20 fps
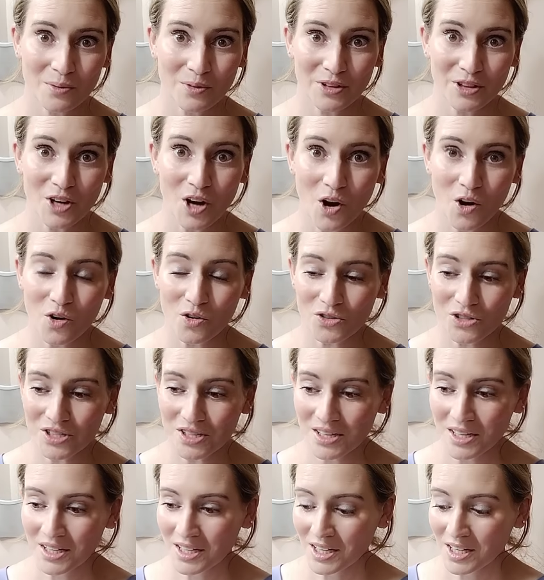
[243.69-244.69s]
of those,
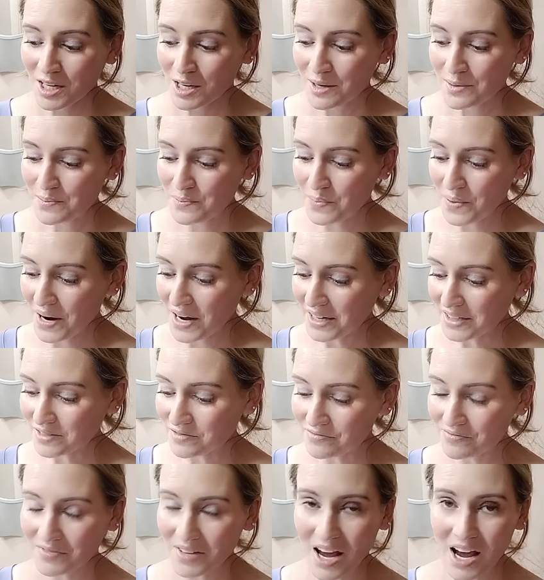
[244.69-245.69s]
but
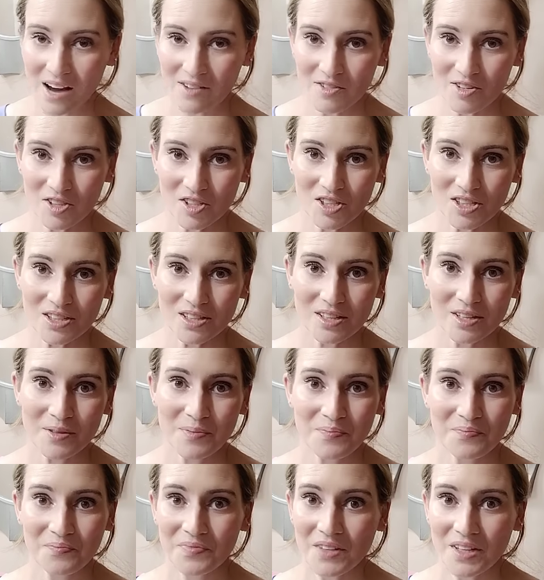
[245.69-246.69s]
obviously
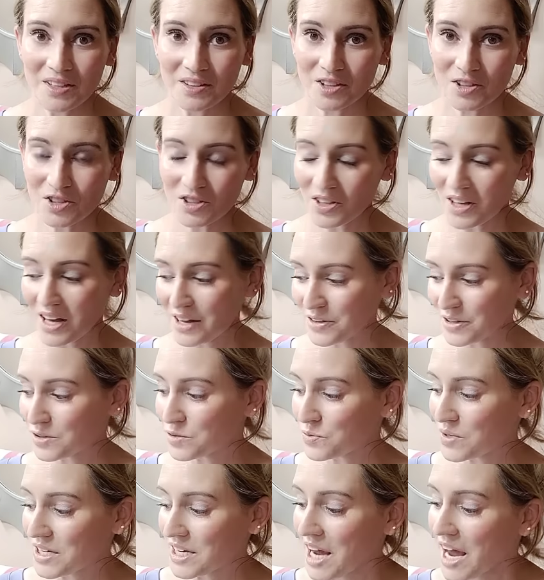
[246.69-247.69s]
there's a lot of things
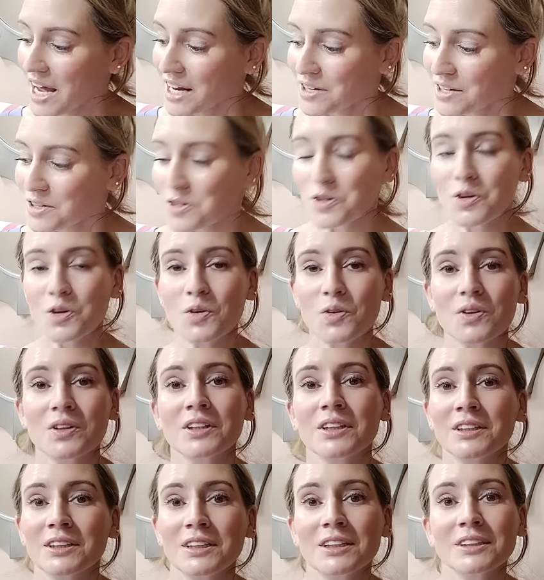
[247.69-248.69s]
we can do
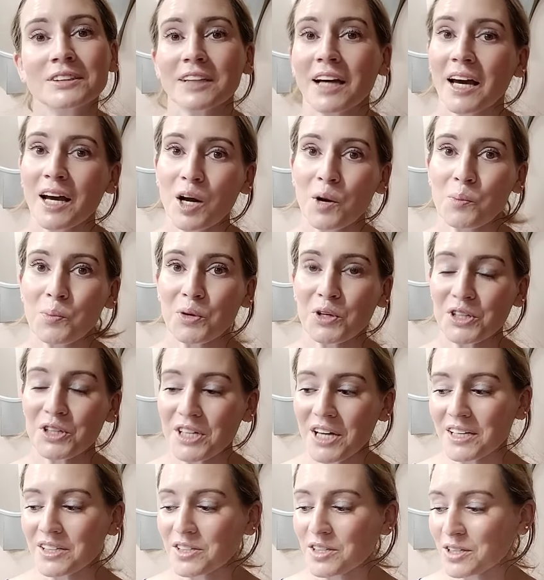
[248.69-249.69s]
to help
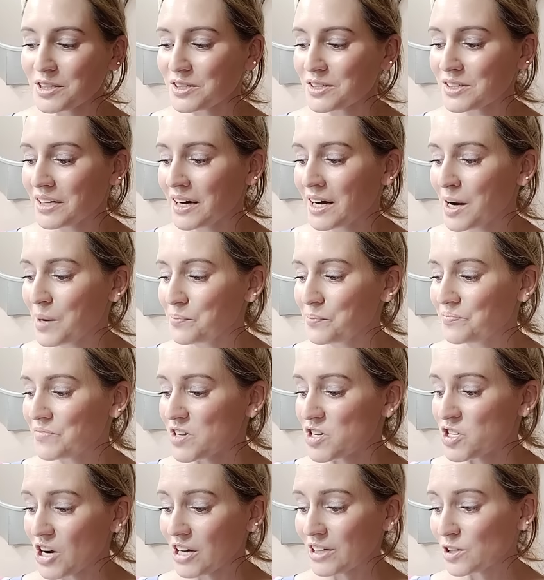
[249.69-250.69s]
protect it. Um,
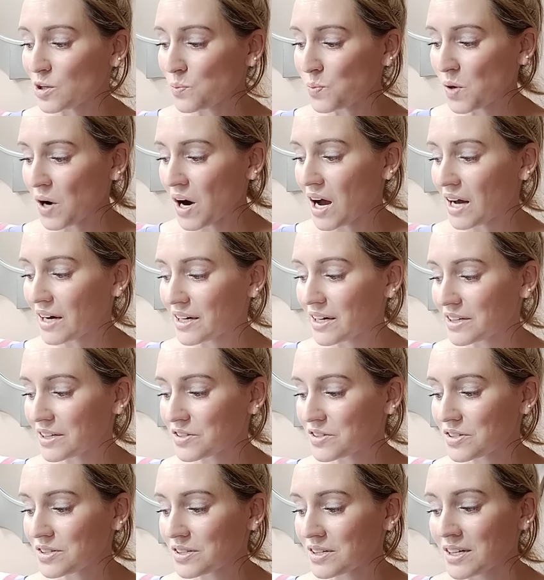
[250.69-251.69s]
gentle
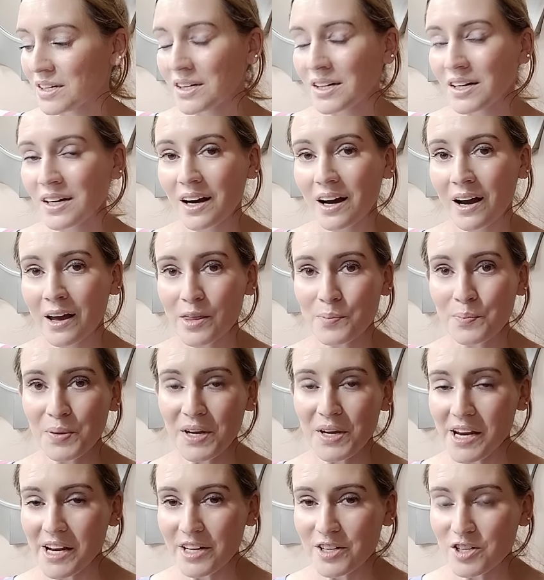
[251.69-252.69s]
products, uh, the
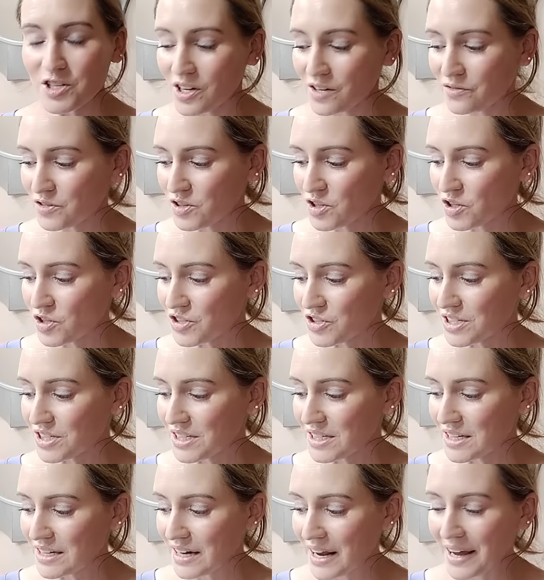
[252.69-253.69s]
pH of your
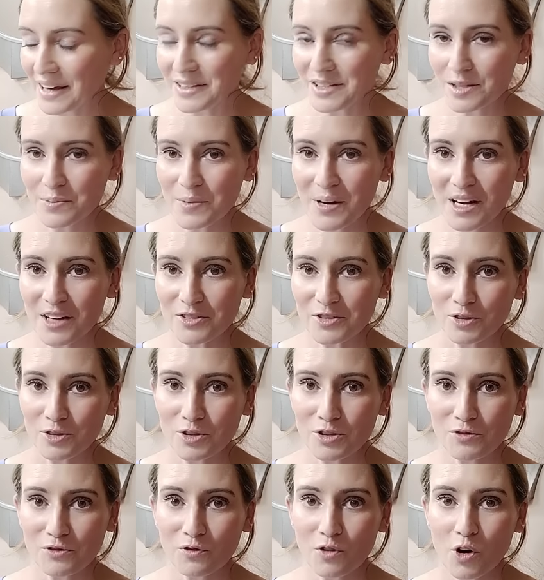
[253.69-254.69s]
skin acid mantle
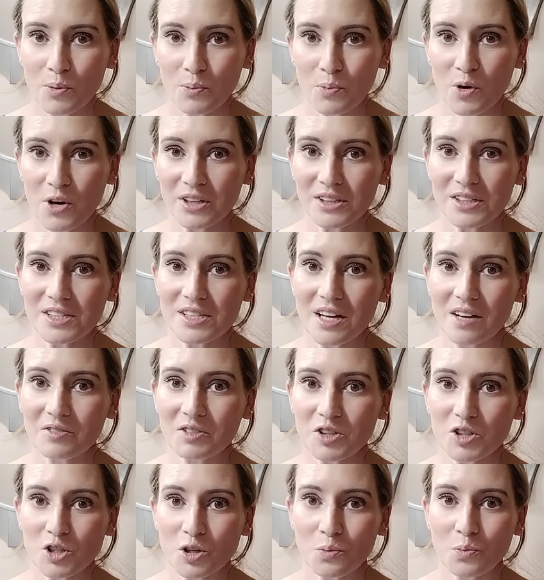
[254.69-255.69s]
is
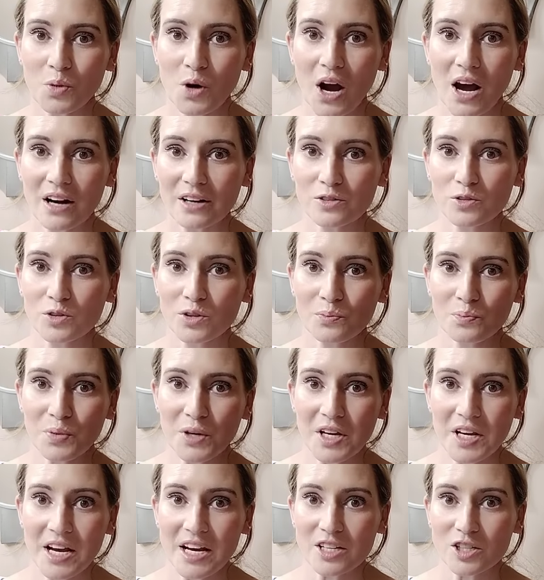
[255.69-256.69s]
4.7, so products with a
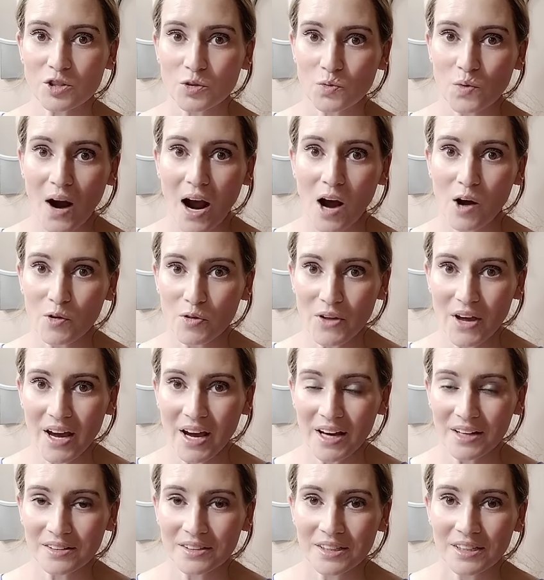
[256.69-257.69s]
pH around
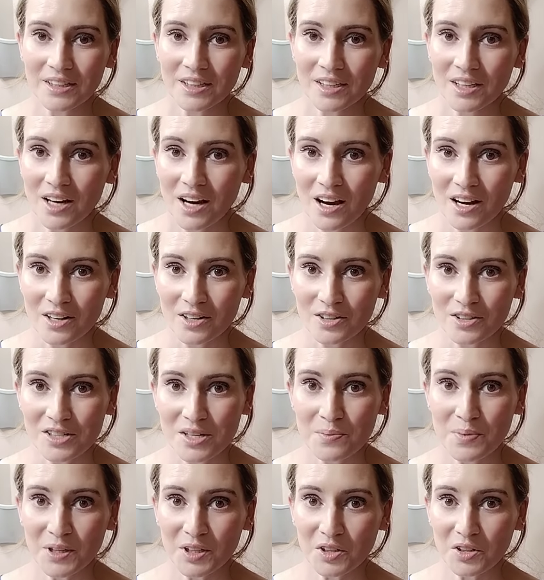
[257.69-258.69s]
that are
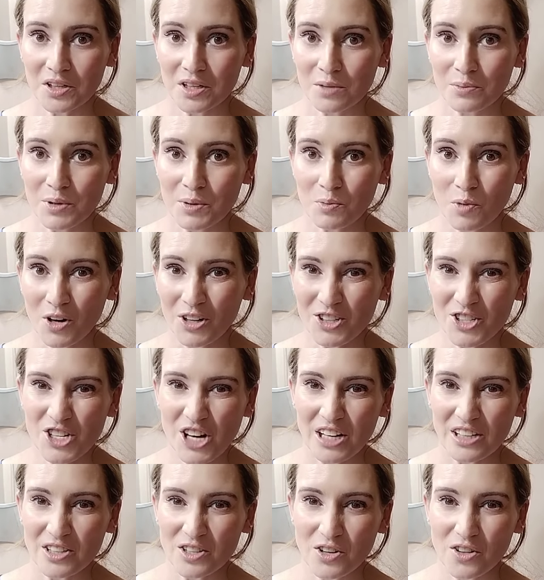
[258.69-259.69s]
typically going to be more
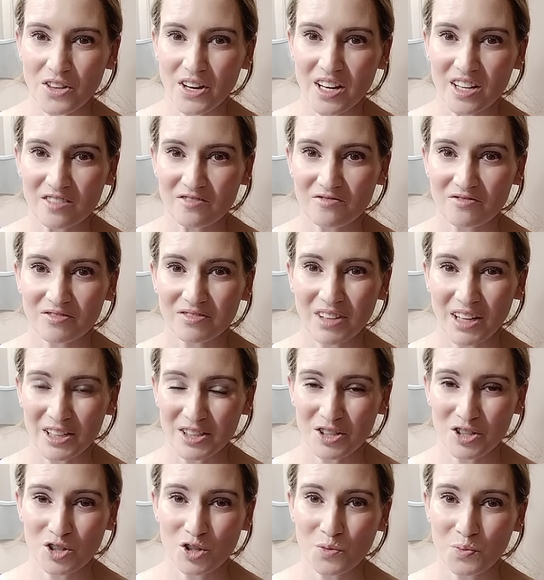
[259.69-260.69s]
gentle than like
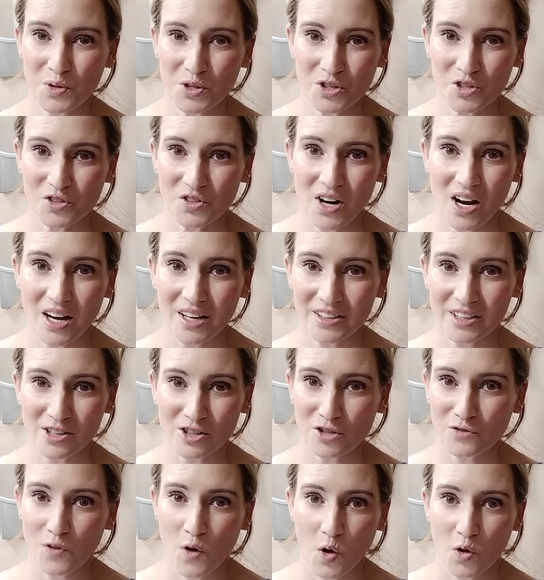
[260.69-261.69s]
super strong
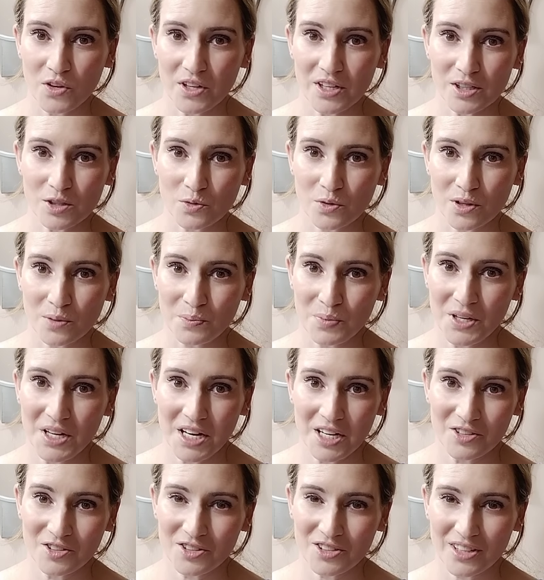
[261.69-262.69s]
exfoliants where the
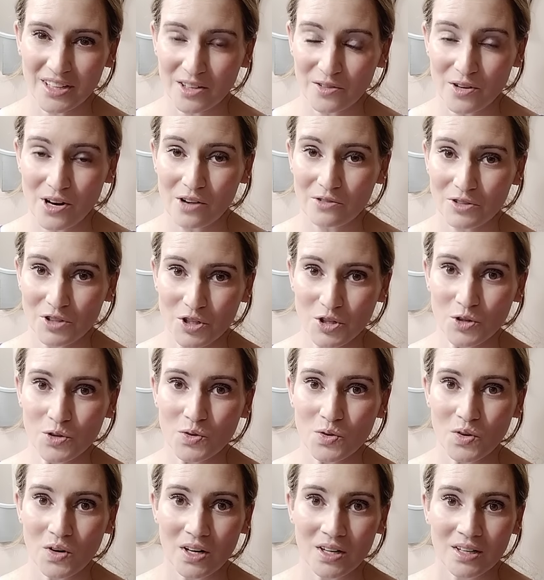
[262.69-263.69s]
pH is like around
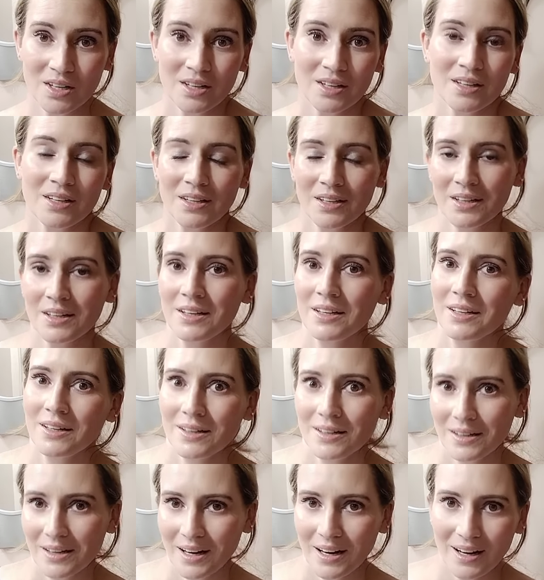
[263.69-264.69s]
2.
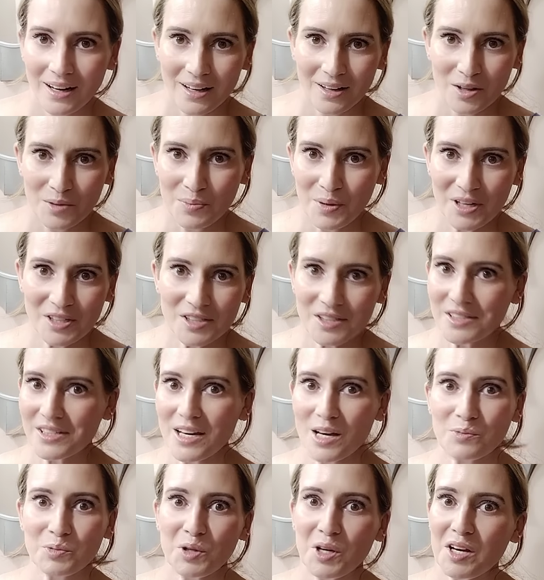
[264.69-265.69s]
Uh, the best
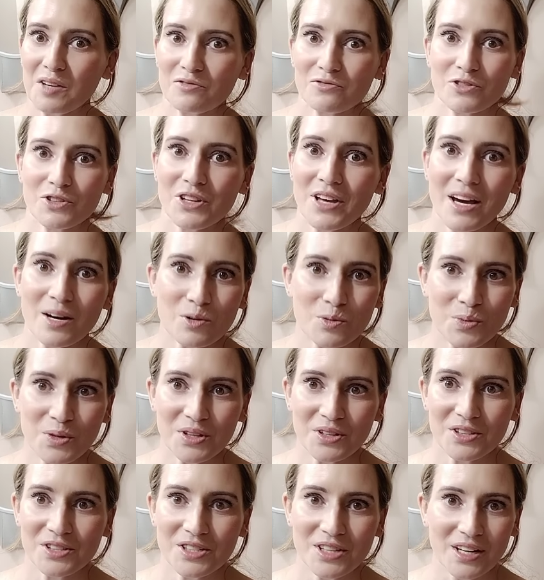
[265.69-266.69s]
example I have for that would be
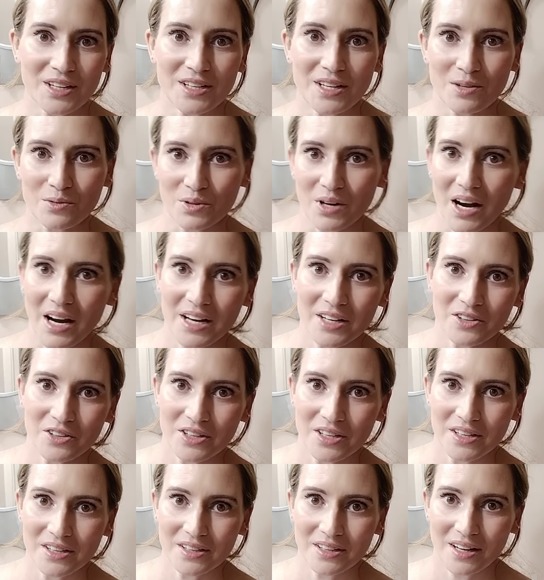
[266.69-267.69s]
the Sunday
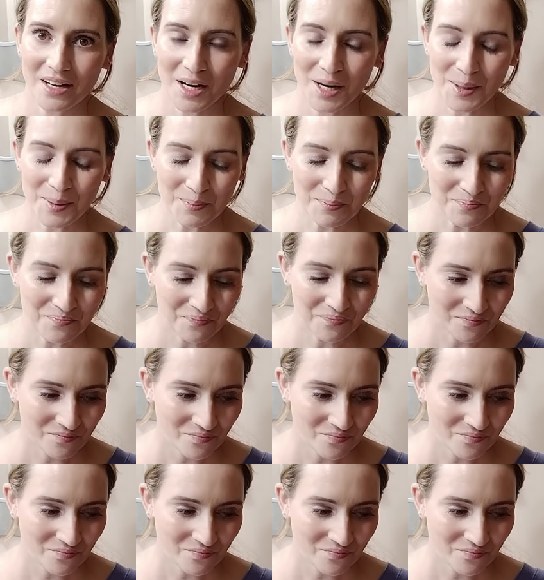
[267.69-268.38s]
Riley um,